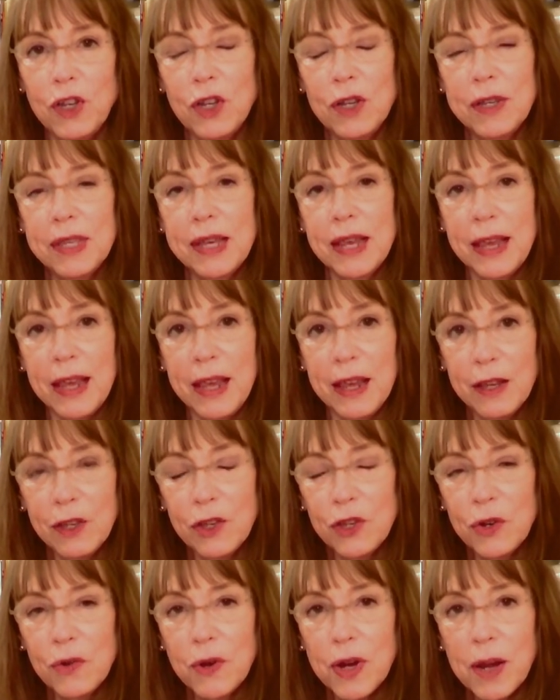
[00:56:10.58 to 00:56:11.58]
is
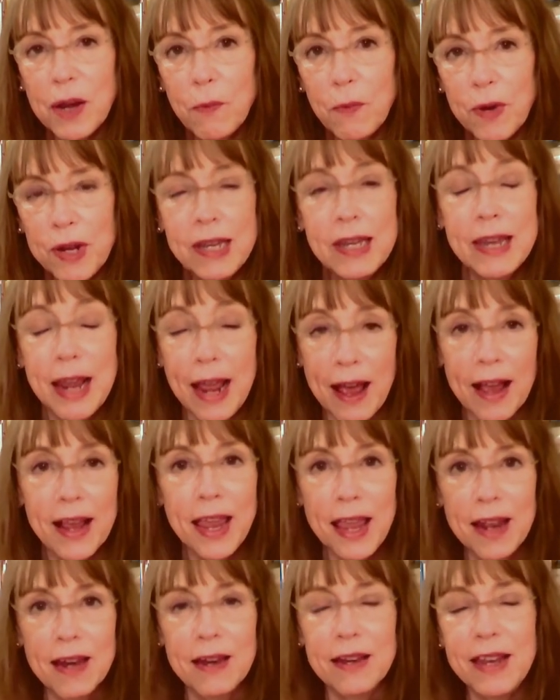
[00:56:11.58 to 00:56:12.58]
history. We t-
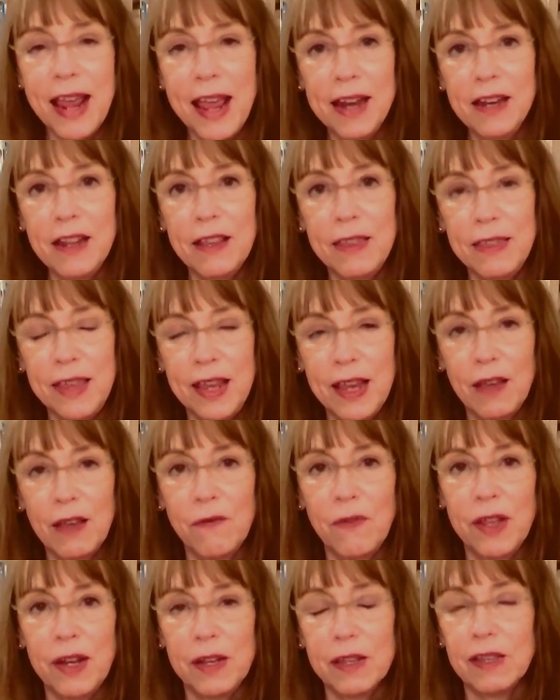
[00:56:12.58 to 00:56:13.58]
again tend to think of
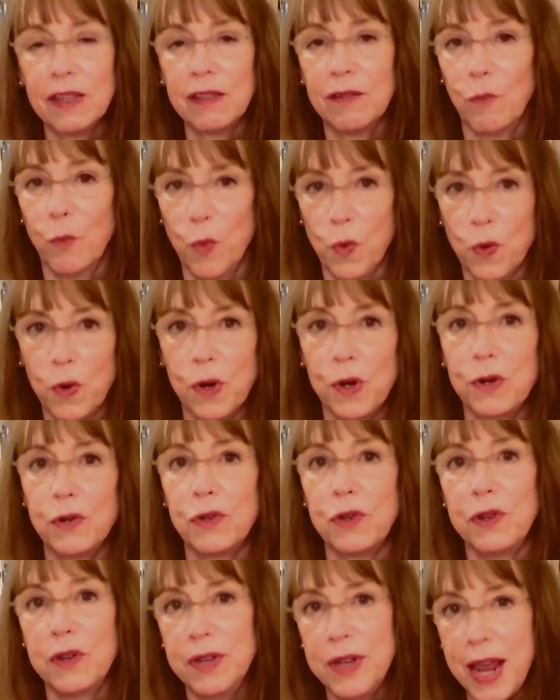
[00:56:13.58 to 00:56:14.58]
it as wars
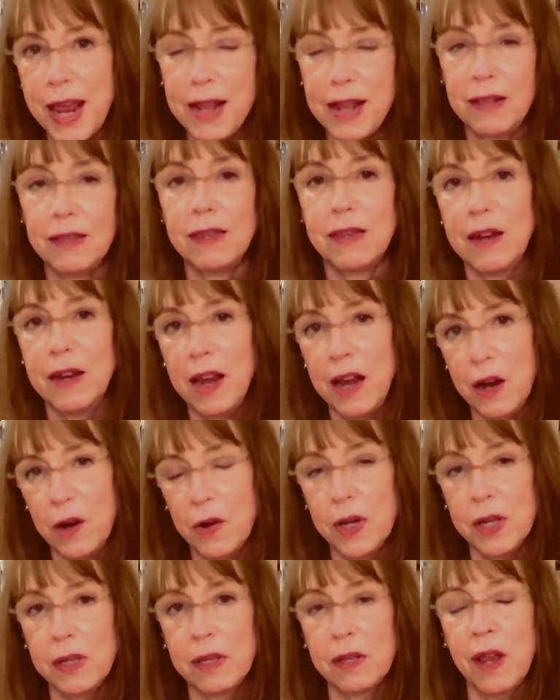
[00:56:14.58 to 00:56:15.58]
and dates and
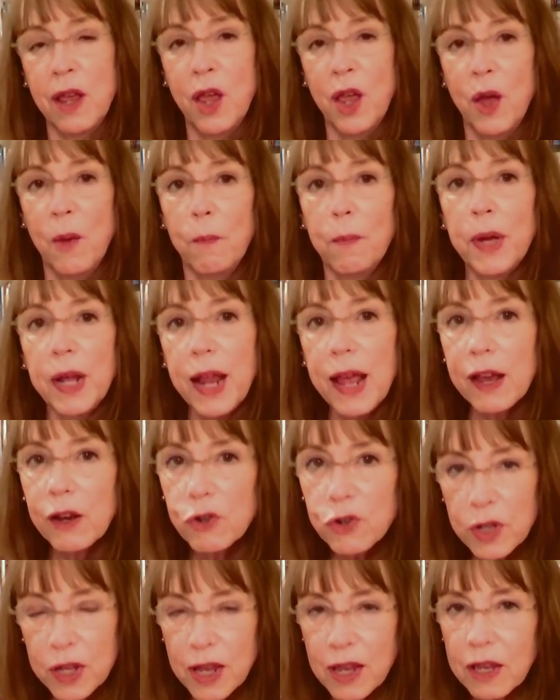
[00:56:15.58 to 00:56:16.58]
eras, but
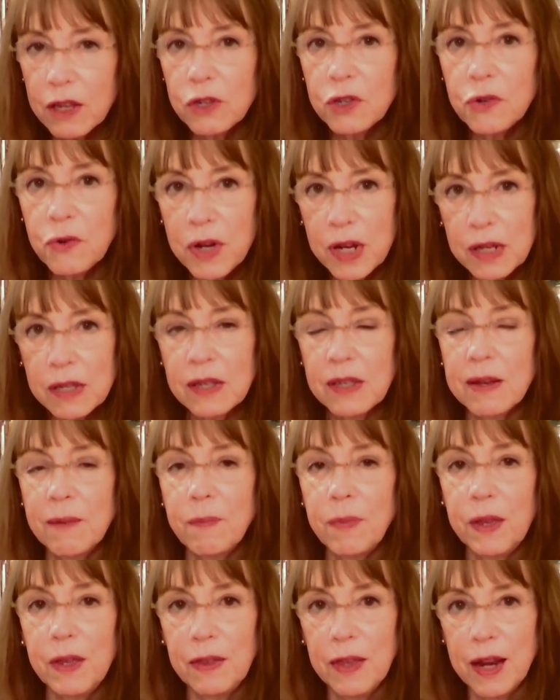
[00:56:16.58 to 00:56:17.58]
actually history is
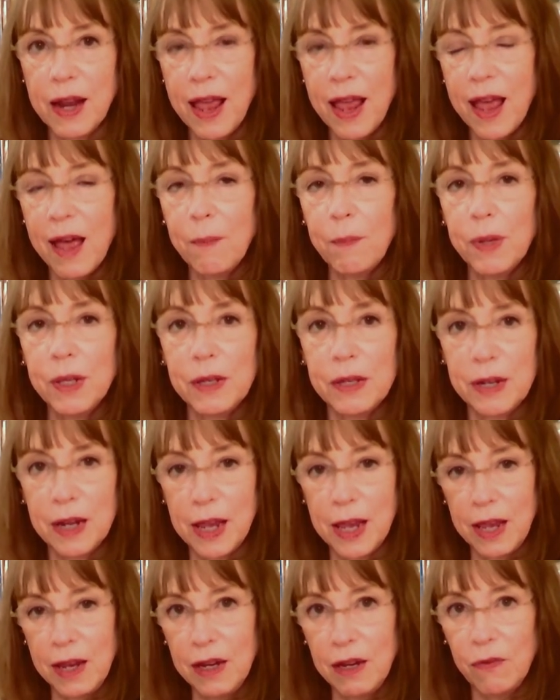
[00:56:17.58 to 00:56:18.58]
something that happens to
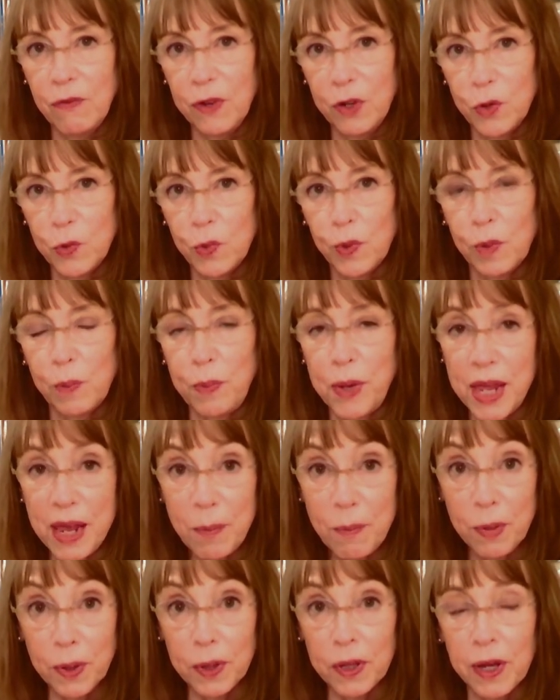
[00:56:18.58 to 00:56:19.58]
individual
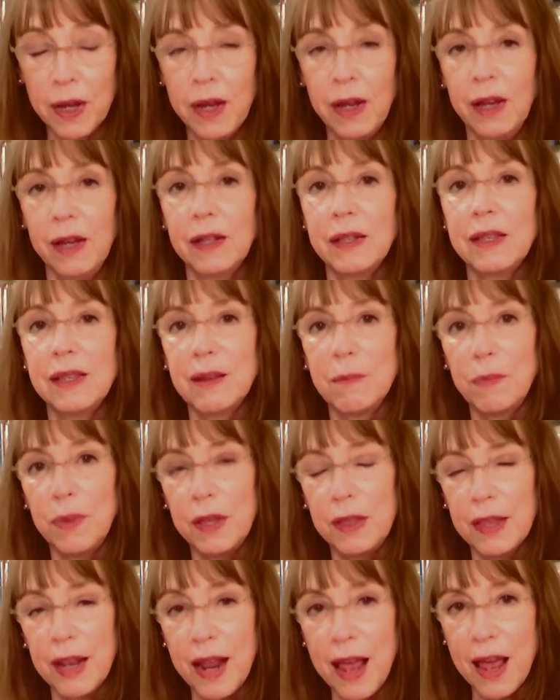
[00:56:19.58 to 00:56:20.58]
people. It's
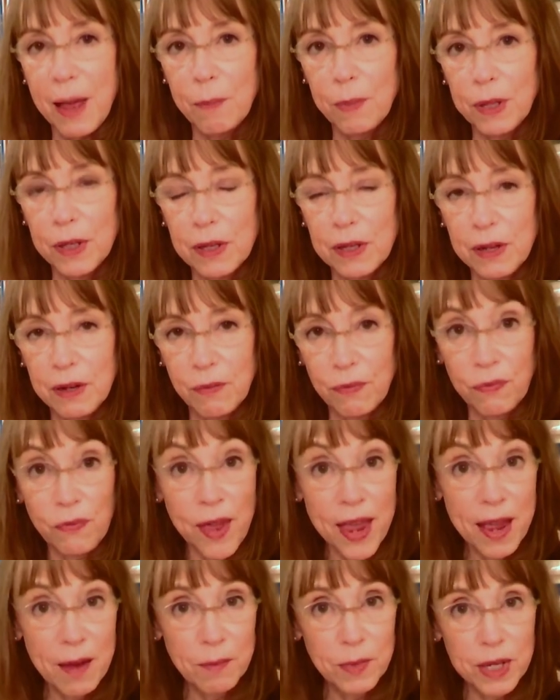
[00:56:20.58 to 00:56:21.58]
something that happens to
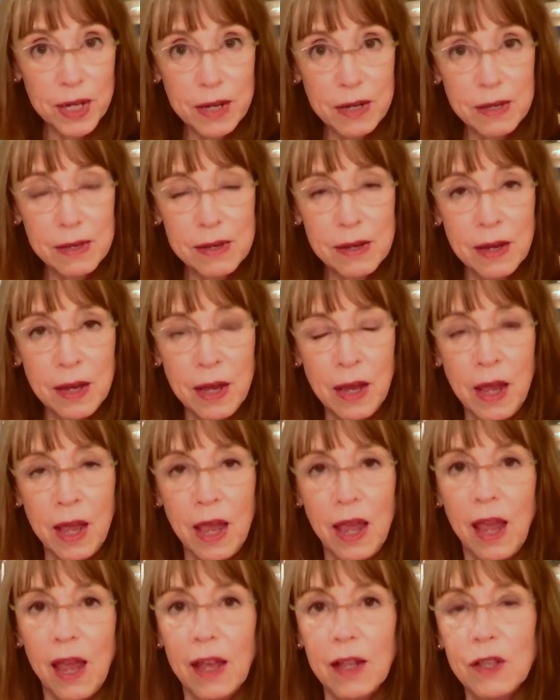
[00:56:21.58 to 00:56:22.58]
families.
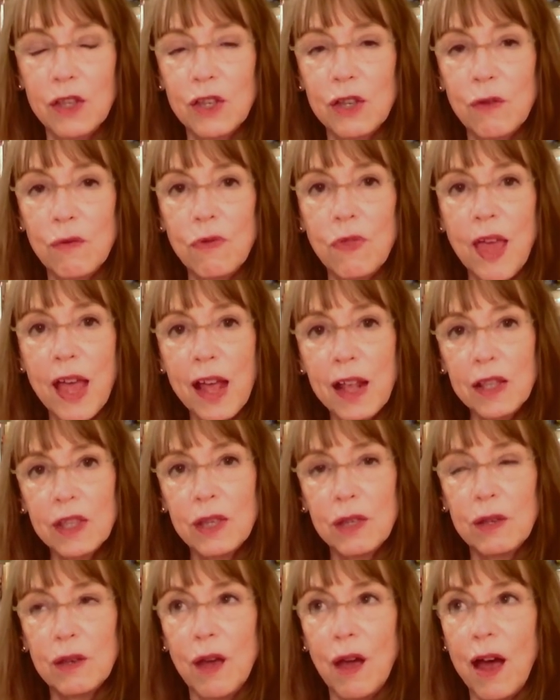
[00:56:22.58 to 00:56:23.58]
And so that's,
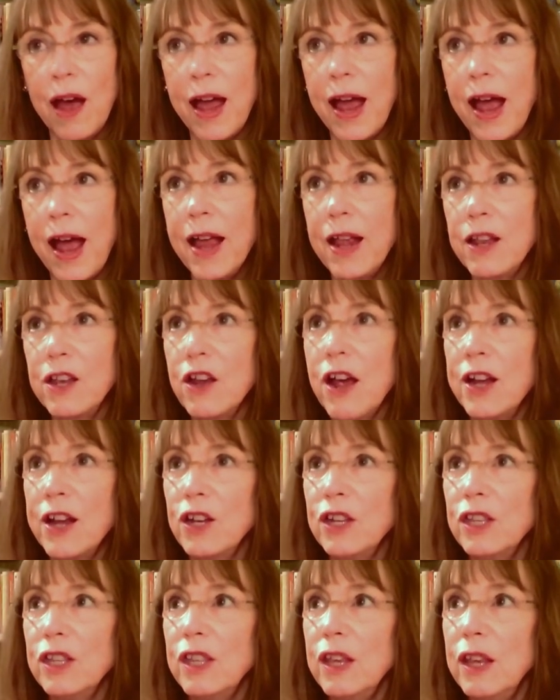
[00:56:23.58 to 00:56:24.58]
I, I
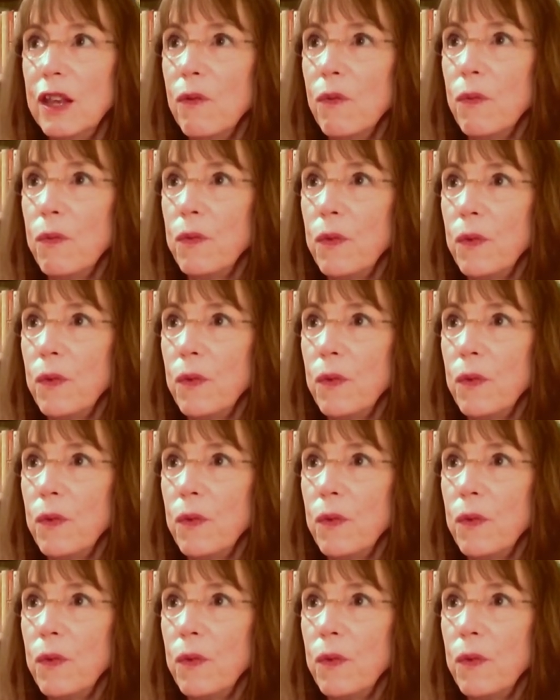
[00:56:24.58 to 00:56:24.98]
just think if